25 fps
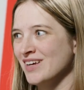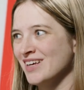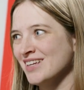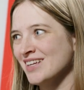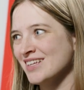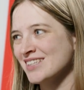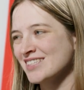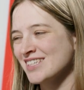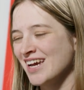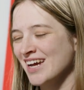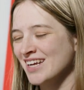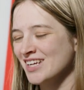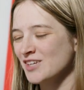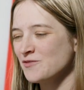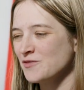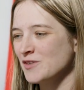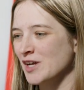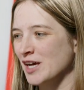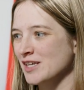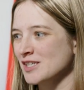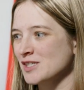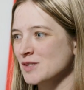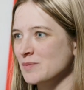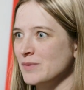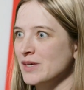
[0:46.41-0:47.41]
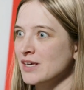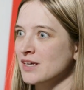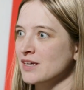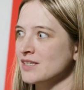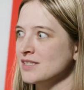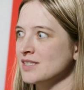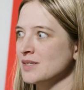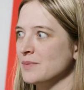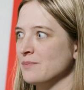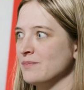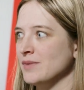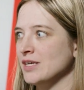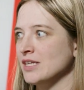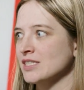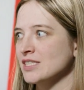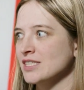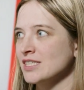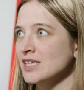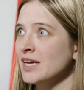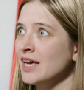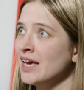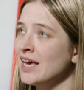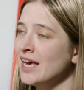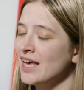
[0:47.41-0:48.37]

And that's kind of nice because it means